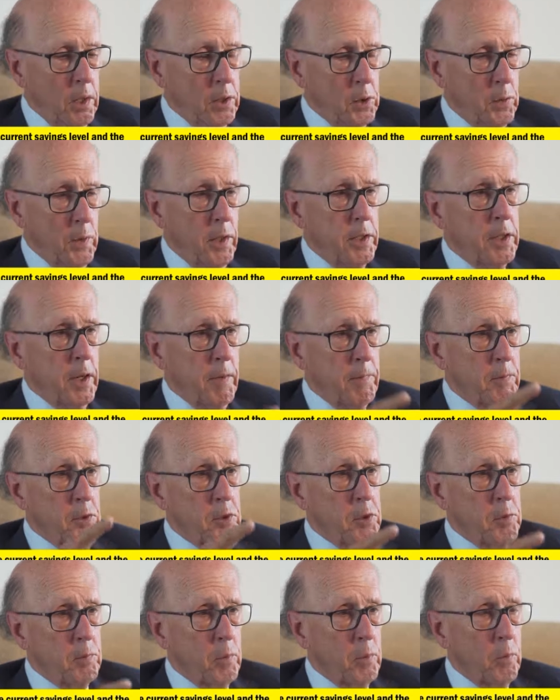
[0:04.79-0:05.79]
trade
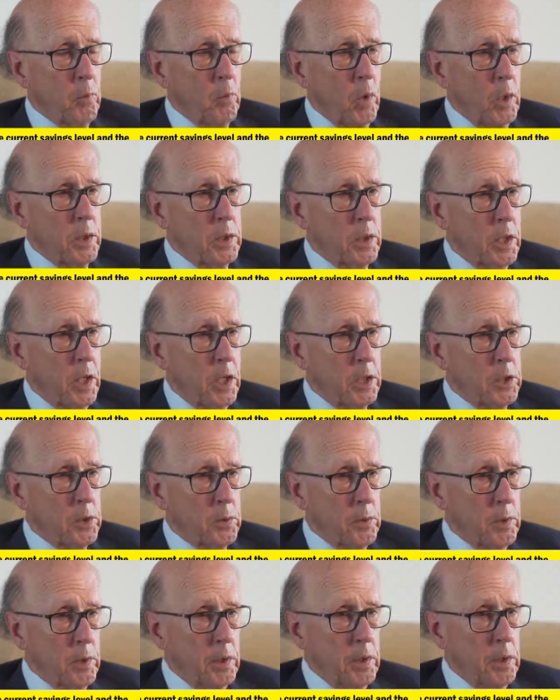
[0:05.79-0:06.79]
deficit with one
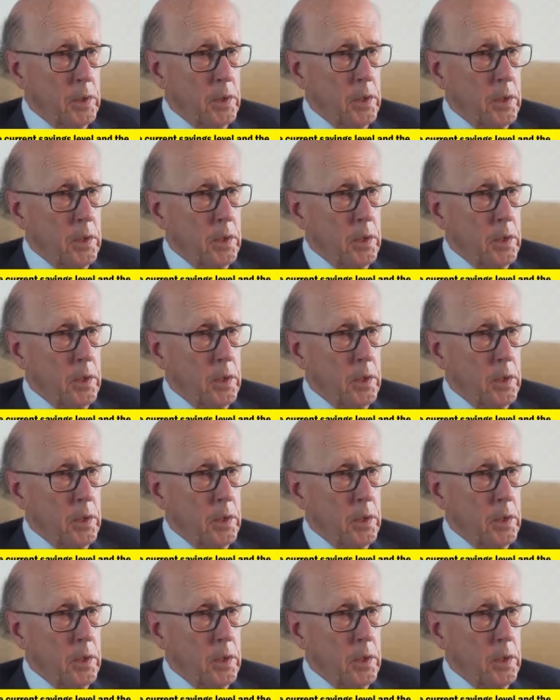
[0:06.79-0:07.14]
country,